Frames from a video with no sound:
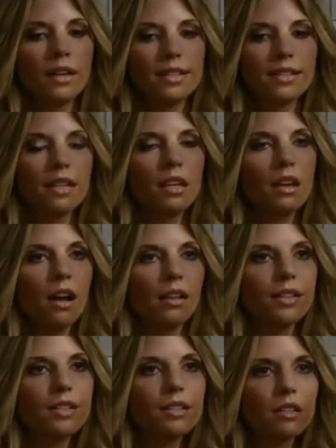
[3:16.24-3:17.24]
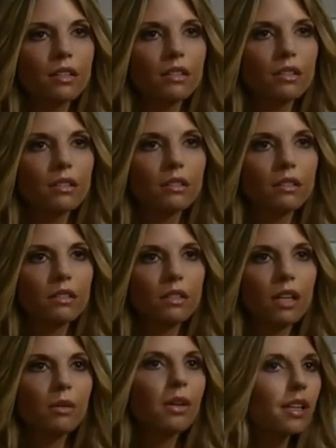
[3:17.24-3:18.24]
Yeah, at City College.
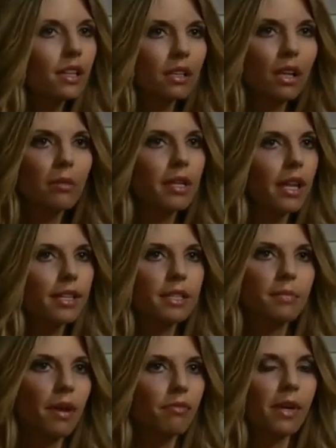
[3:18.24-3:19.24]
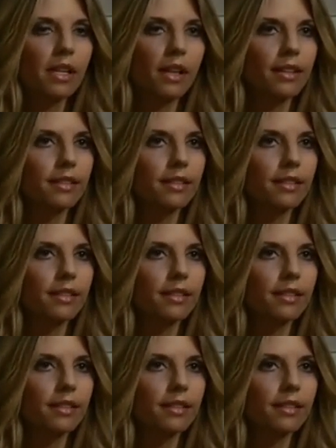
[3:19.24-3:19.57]
I work at the club at night to pay for my